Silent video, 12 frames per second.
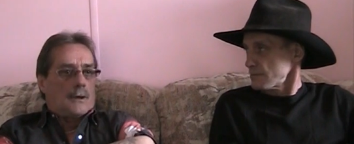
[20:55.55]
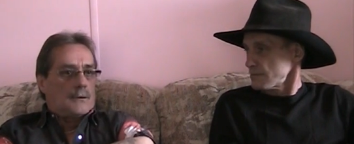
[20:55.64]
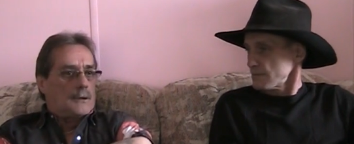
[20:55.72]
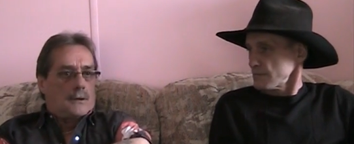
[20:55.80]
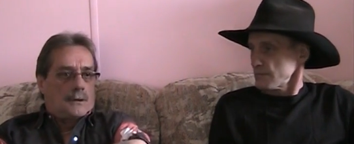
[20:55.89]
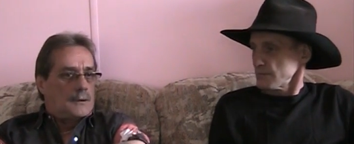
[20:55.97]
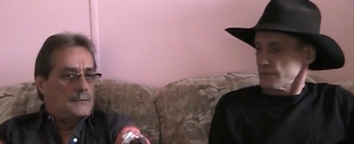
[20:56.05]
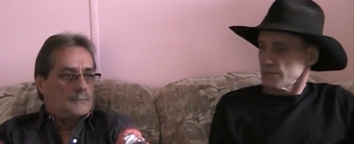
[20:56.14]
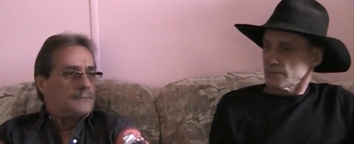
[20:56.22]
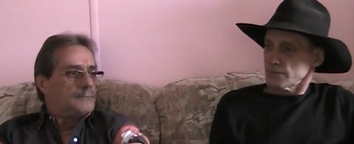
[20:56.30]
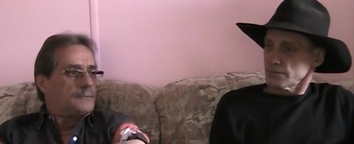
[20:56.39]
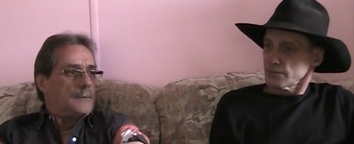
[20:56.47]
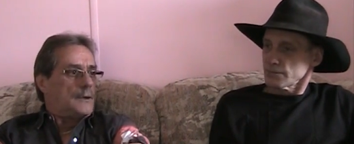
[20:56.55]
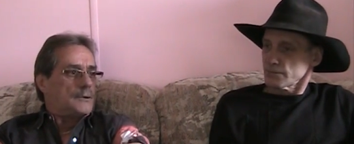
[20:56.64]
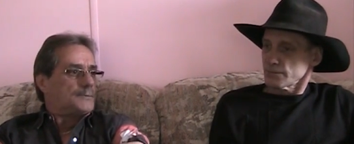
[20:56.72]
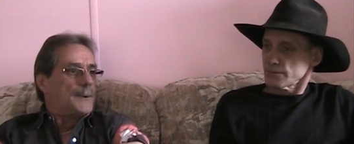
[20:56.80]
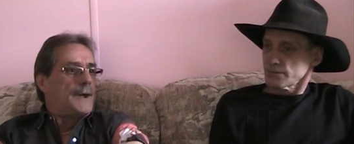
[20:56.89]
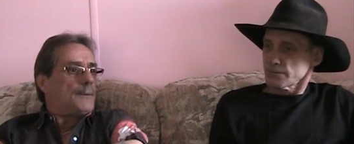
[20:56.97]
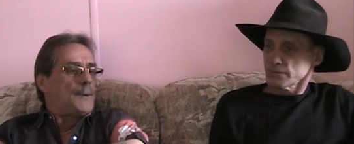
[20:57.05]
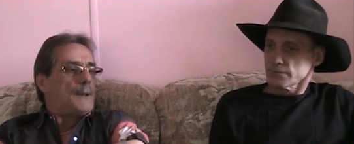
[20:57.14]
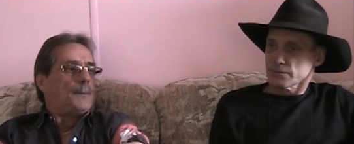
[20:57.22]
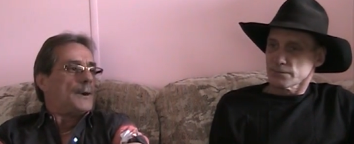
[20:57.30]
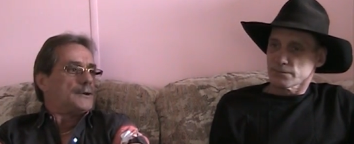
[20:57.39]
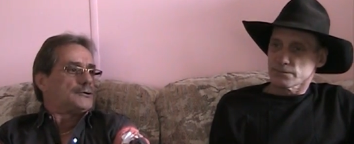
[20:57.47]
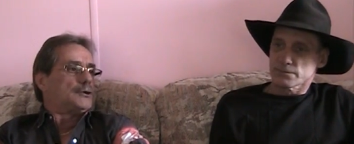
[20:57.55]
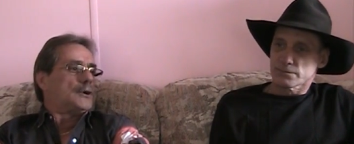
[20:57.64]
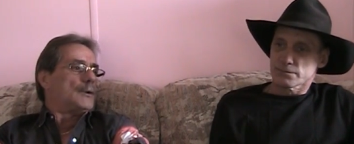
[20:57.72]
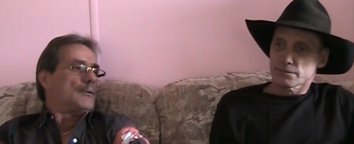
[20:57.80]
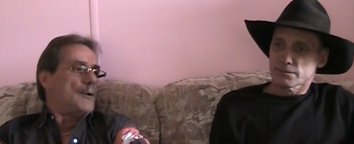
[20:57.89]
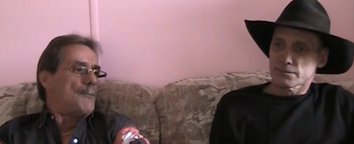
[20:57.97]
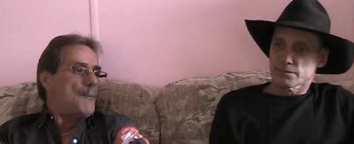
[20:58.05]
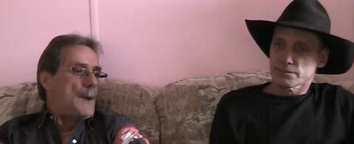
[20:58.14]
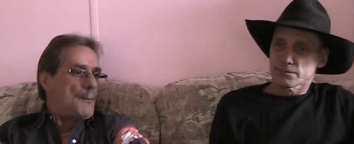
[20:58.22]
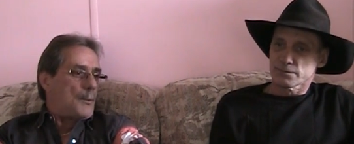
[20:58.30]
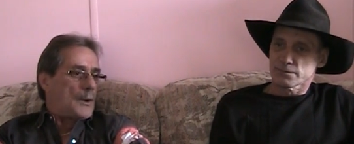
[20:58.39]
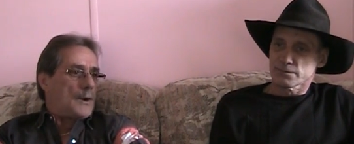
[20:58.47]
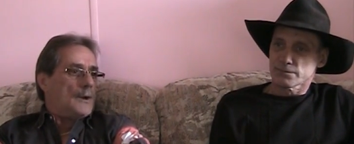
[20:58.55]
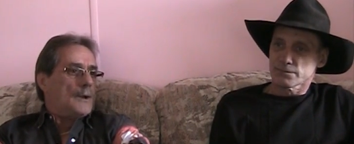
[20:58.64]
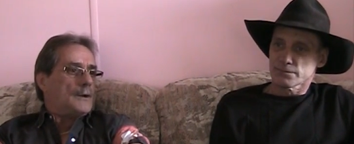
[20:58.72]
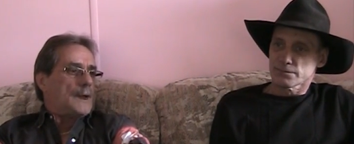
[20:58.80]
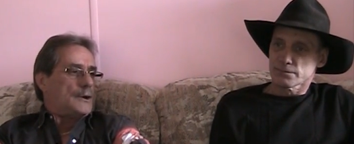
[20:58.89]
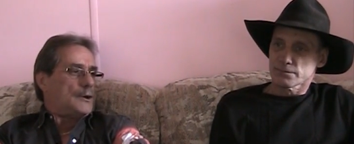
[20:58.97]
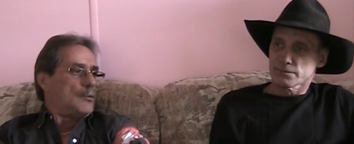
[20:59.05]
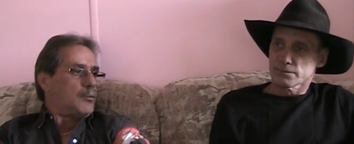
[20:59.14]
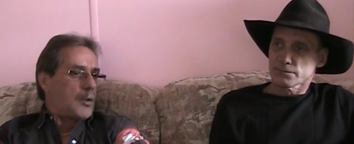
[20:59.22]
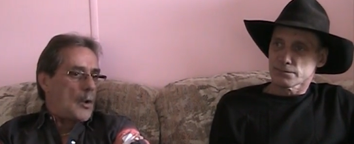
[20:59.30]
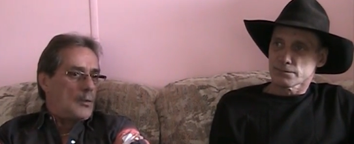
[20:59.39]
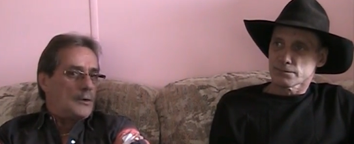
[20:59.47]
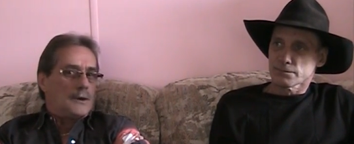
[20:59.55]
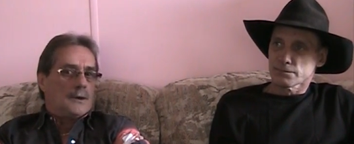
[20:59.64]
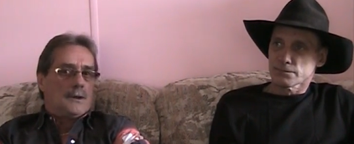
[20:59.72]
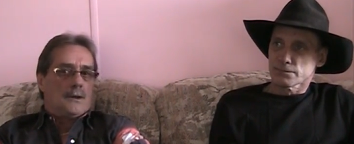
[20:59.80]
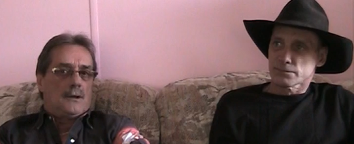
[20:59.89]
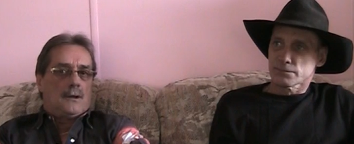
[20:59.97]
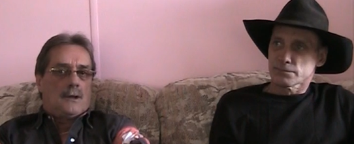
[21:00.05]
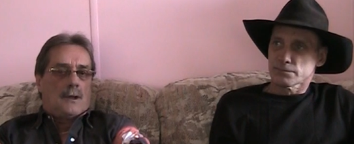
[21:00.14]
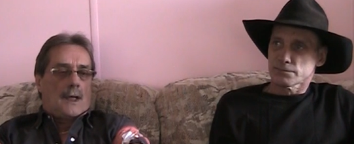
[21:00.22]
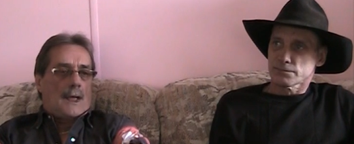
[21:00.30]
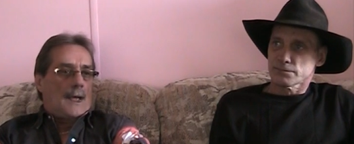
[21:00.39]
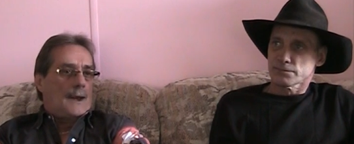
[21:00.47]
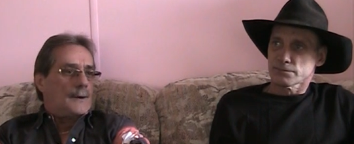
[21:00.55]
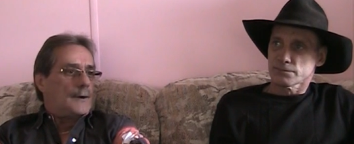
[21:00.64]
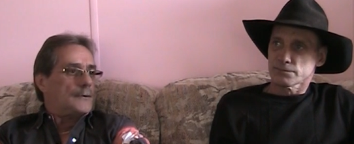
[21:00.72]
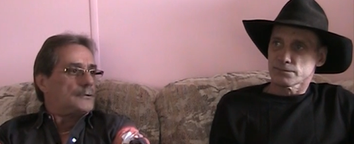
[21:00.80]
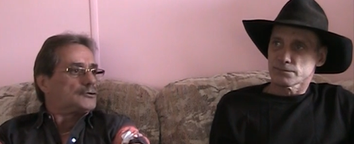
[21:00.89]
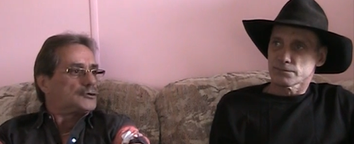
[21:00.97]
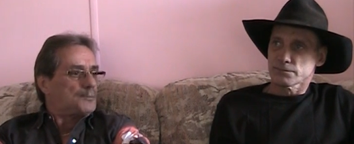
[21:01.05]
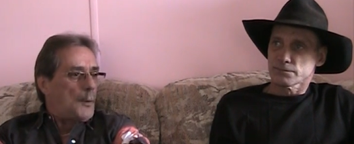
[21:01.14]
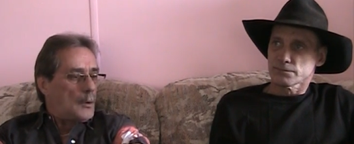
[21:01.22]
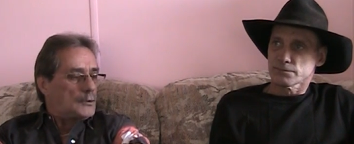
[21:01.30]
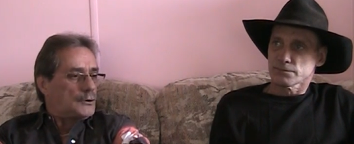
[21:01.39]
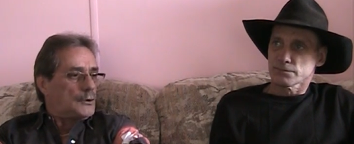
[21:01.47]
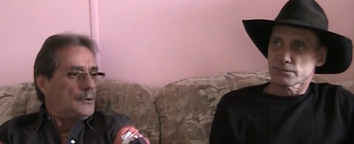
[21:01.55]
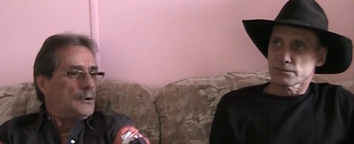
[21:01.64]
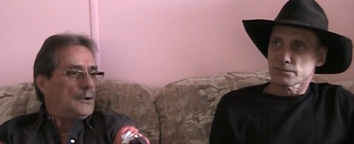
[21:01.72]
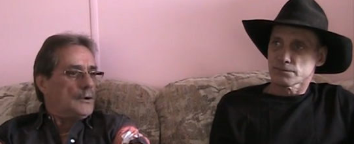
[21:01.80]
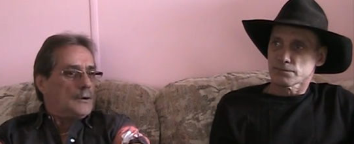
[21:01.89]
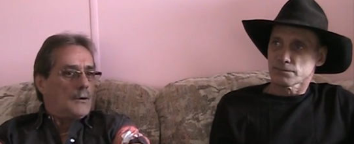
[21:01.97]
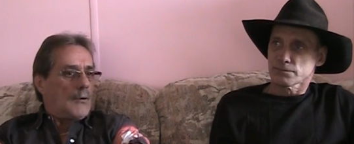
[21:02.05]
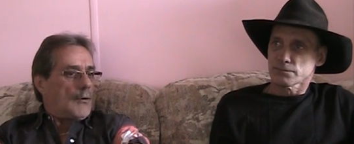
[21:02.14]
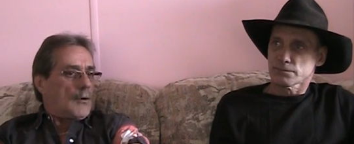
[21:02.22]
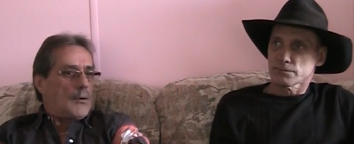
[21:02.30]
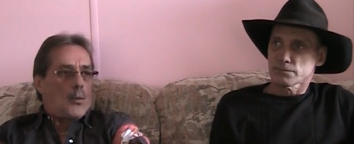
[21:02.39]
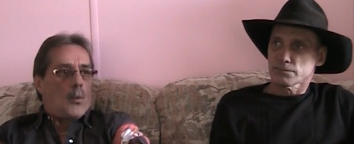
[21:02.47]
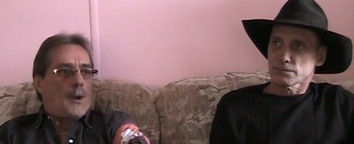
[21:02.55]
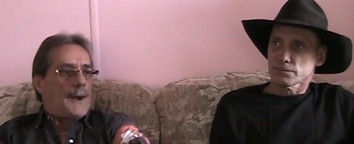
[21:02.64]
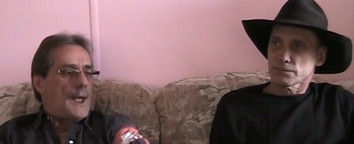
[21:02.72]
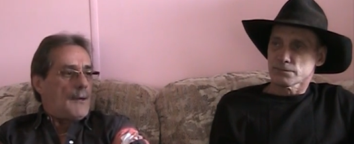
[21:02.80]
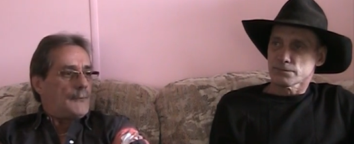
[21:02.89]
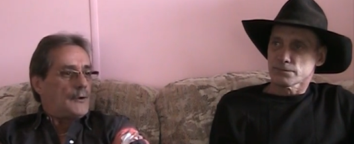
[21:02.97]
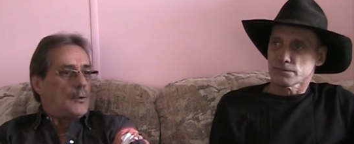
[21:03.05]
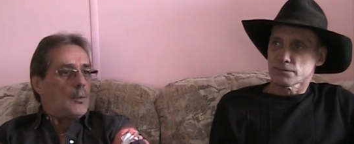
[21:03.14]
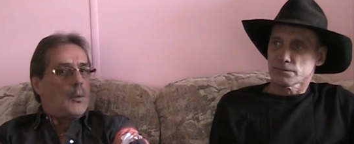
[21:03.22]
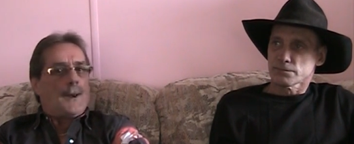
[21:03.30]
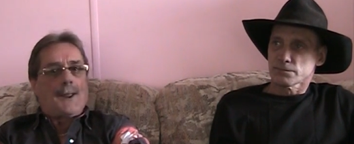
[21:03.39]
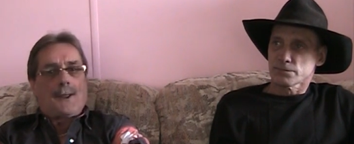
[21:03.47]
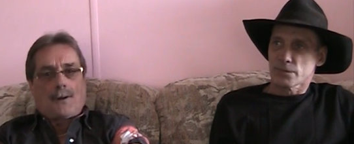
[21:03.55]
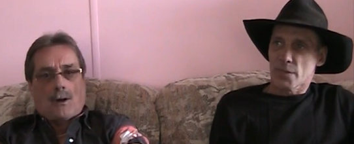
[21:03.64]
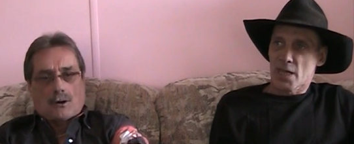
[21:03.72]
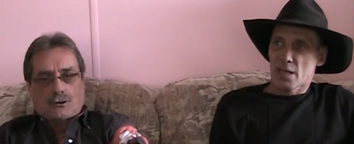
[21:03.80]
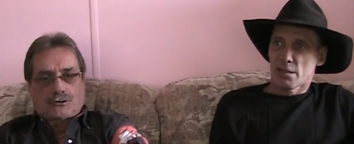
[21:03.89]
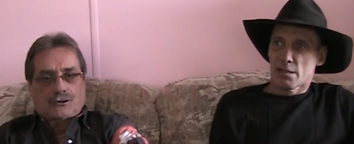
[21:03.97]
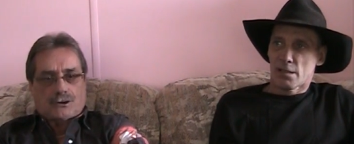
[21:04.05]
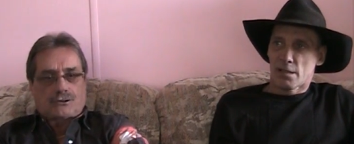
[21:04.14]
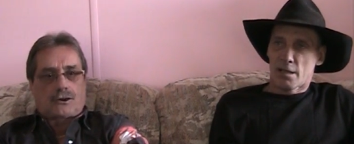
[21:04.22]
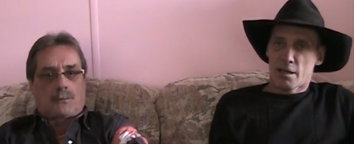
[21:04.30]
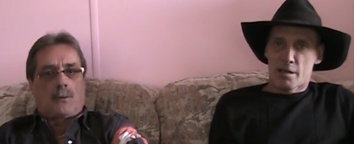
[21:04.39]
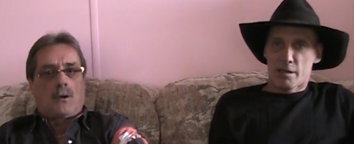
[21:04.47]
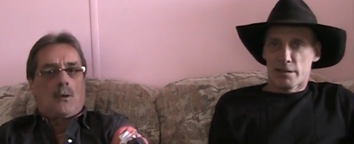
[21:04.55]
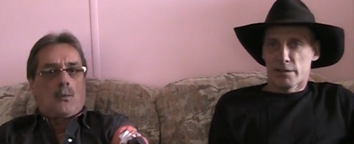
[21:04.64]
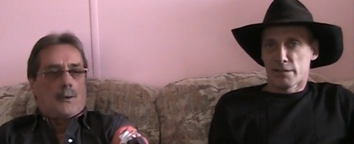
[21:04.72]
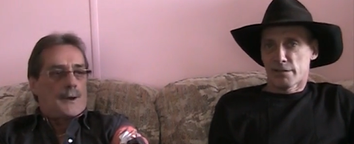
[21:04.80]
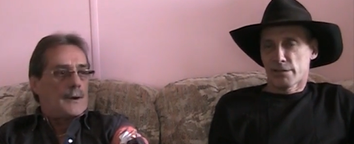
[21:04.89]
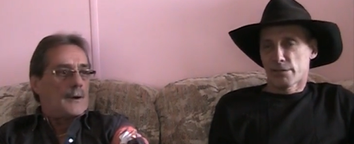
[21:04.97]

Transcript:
Speaker 1: uh, as many people as you can remember that you wrote and spoke to or what have you within our system, within